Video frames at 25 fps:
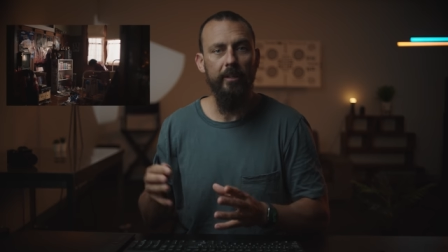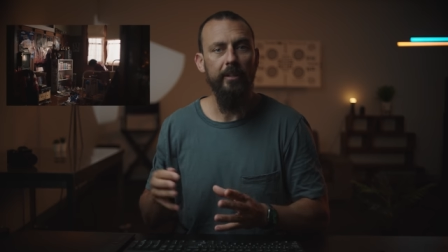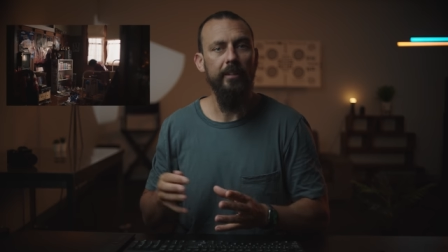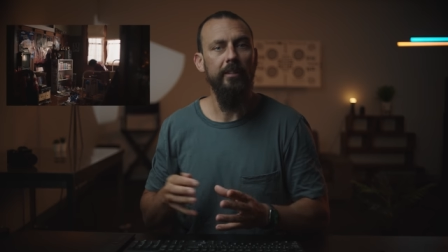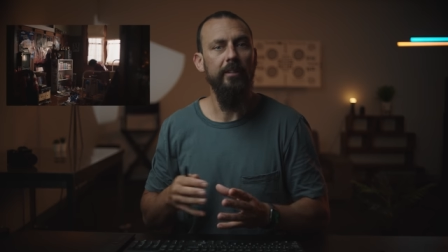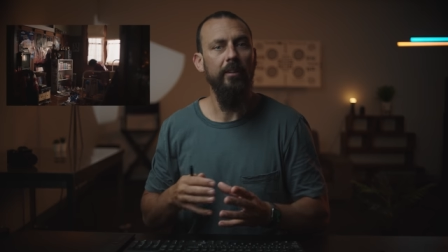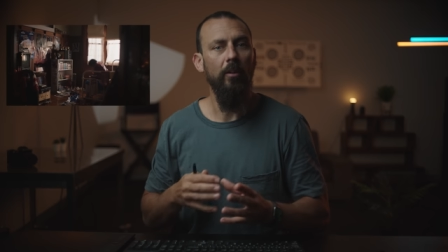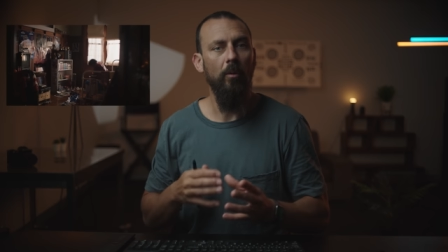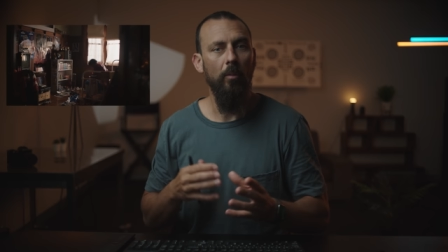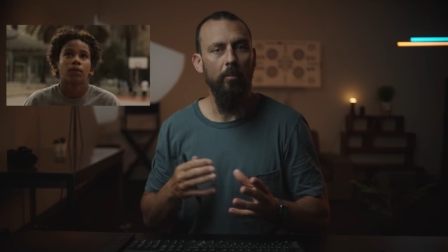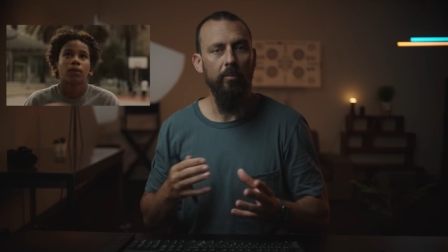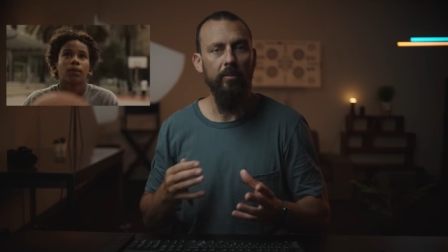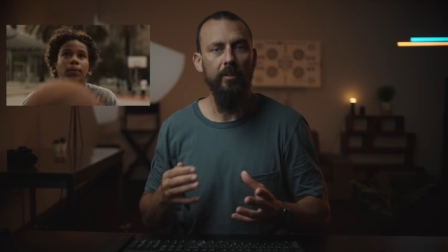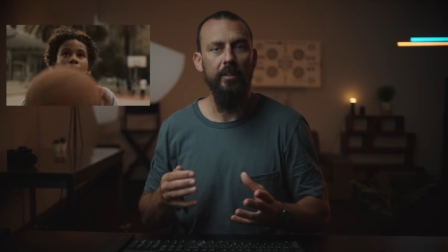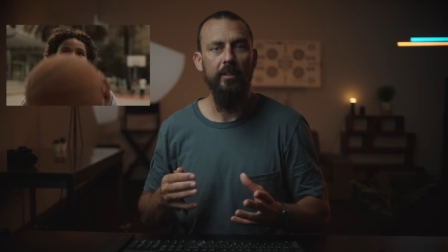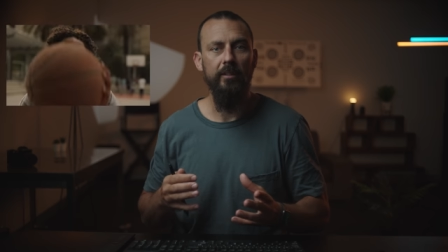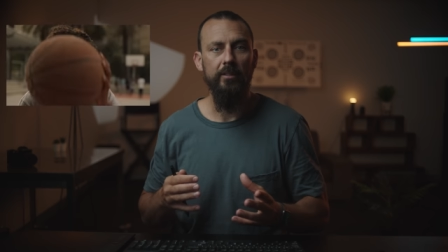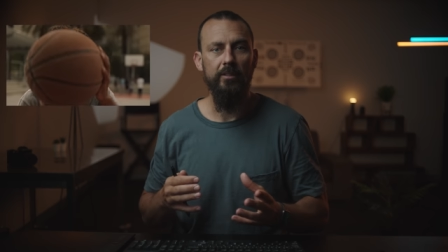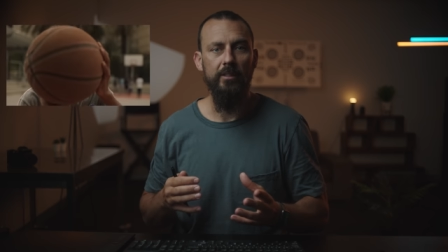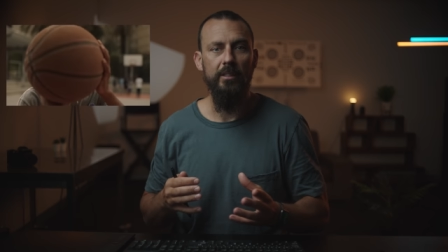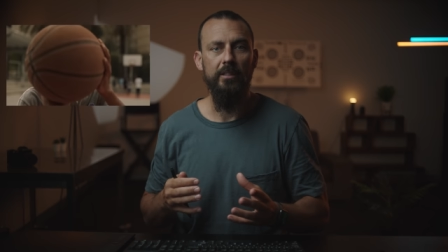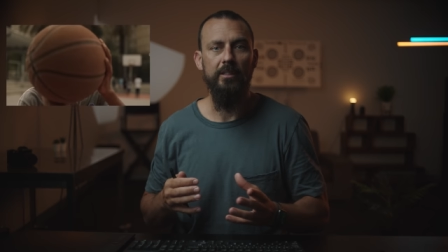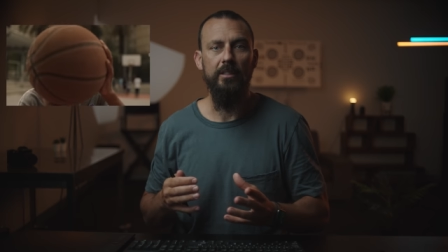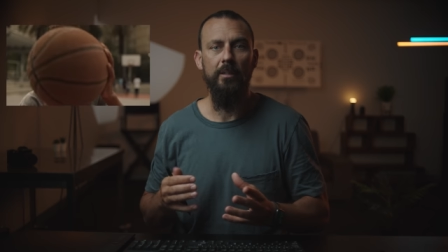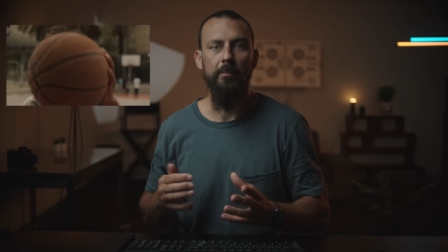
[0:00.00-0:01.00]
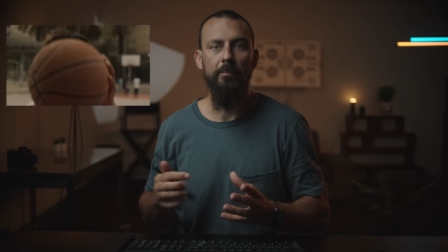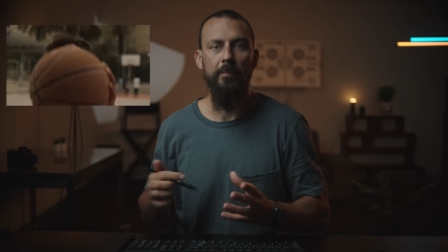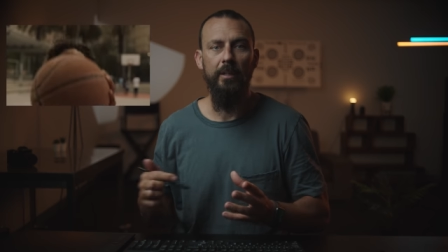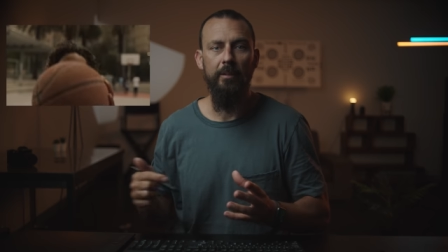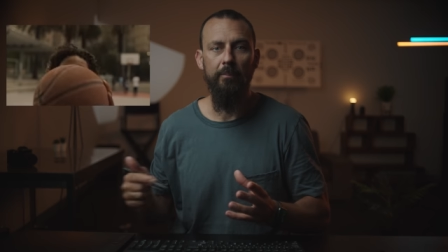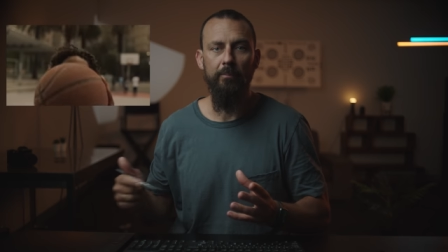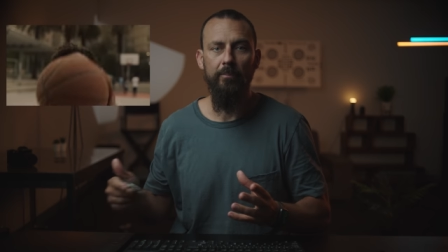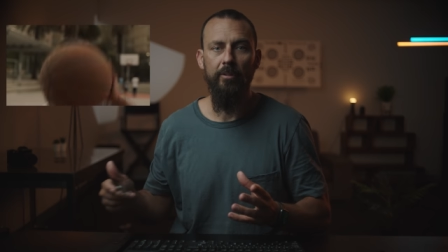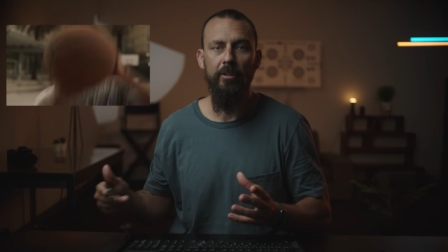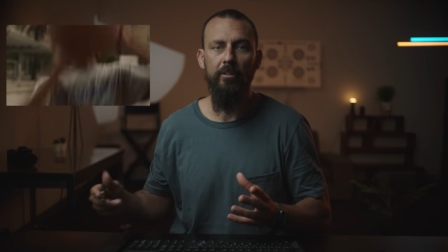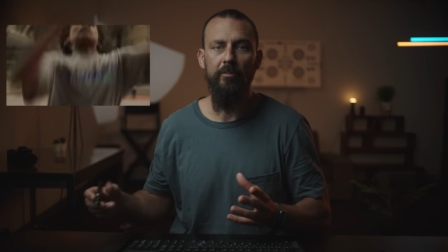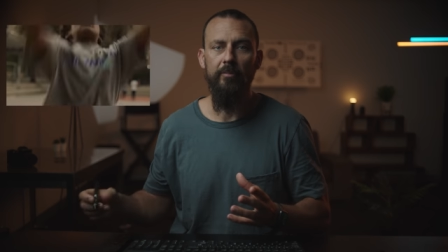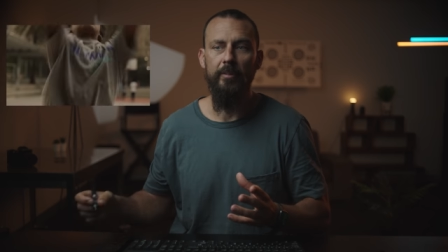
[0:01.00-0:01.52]
and hopefully you'll see some
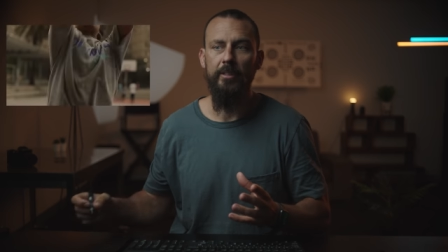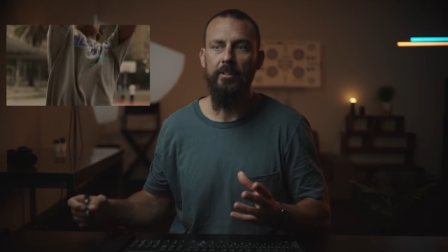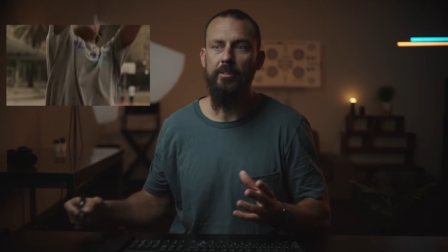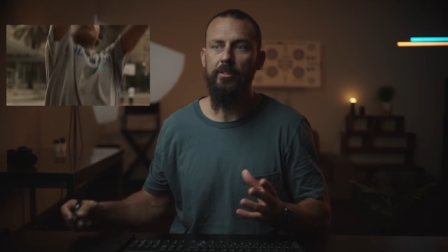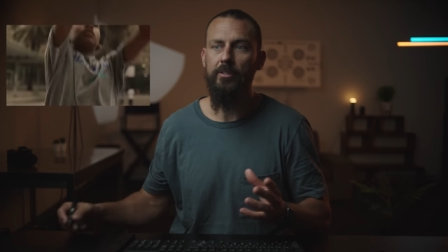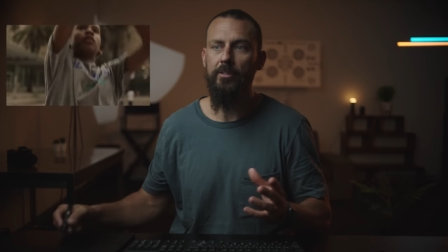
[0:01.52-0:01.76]
improvements.